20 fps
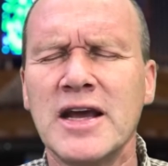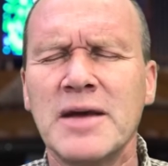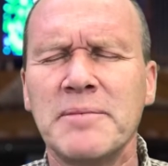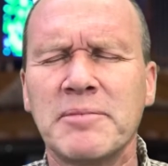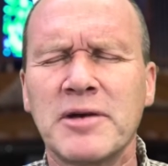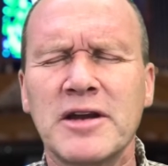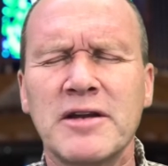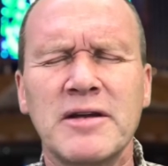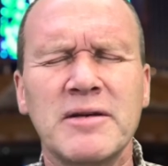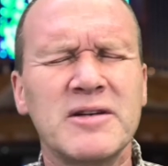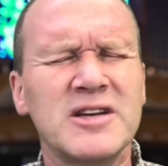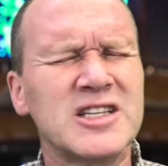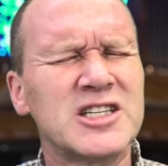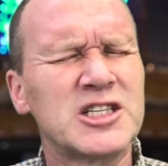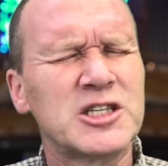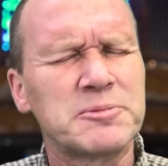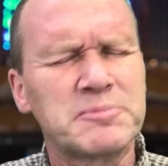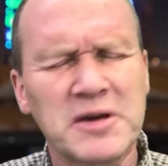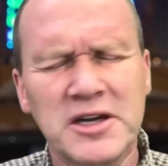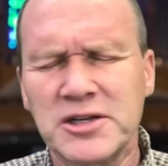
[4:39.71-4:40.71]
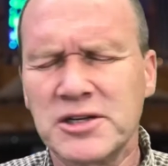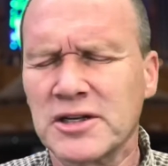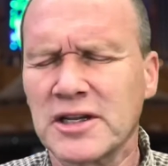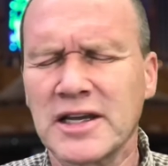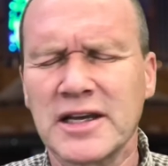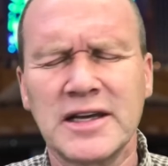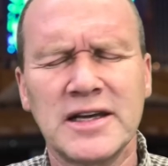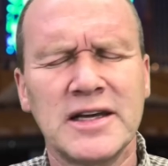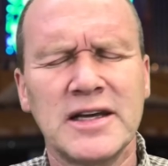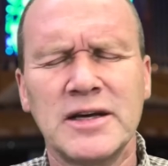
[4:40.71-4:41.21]
But
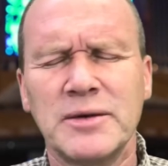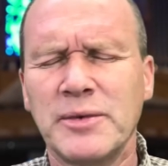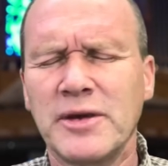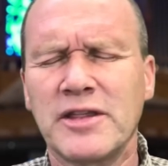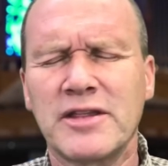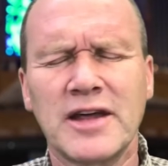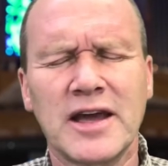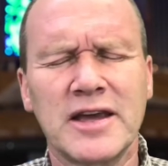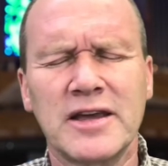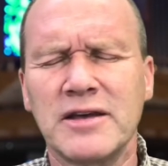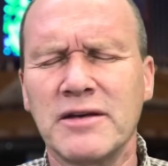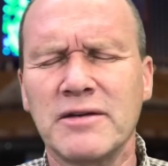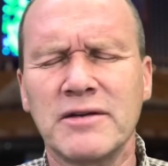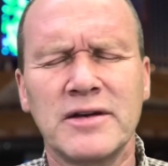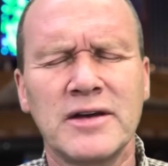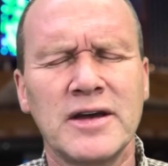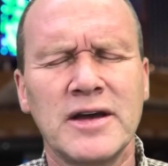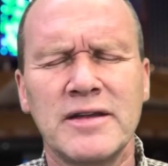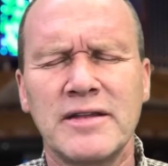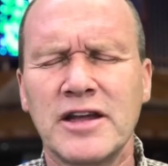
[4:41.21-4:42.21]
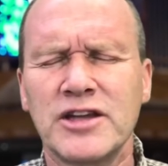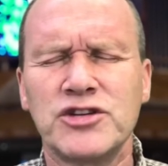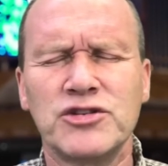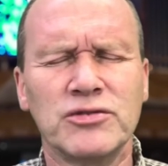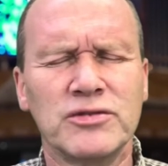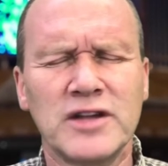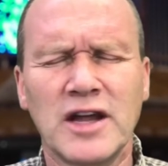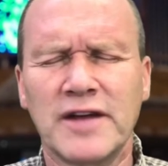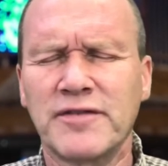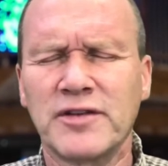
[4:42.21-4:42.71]
especially, we thank you that
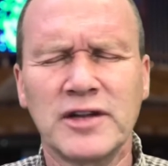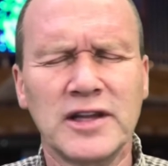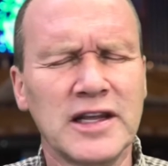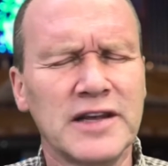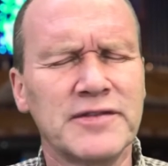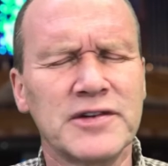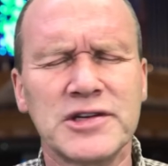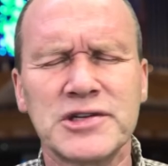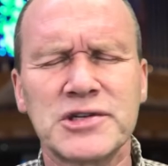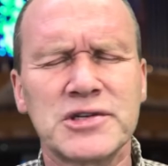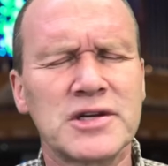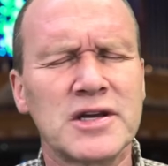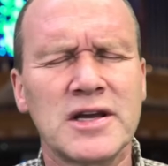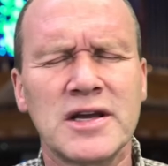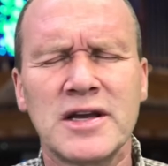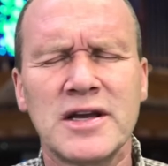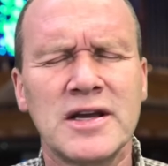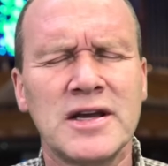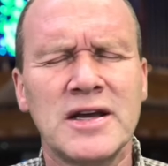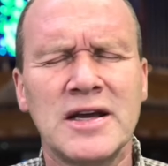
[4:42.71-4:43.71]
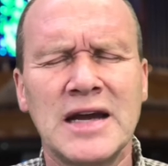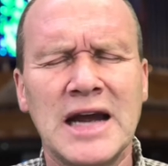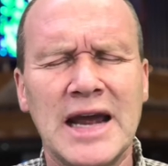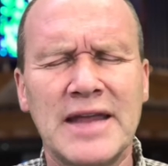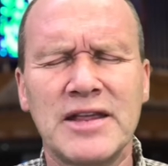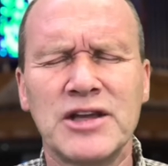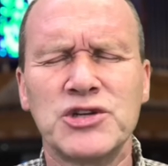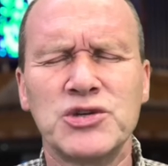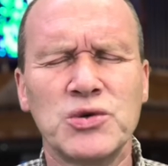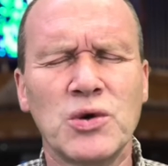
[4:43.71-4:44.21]
you'll never leave us
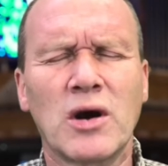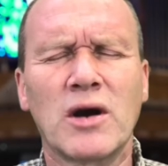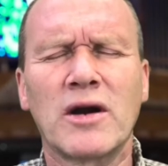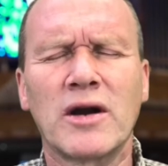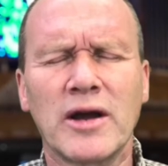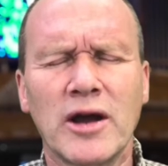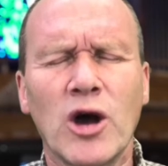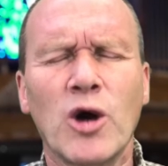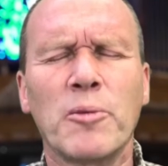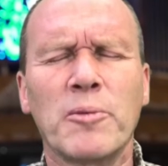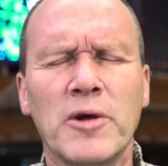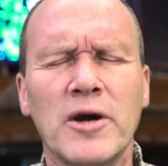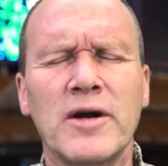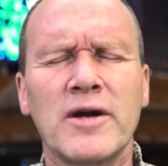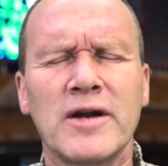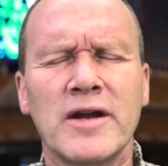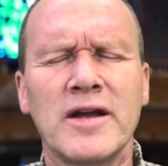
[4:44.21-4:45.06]
and that you are a helper.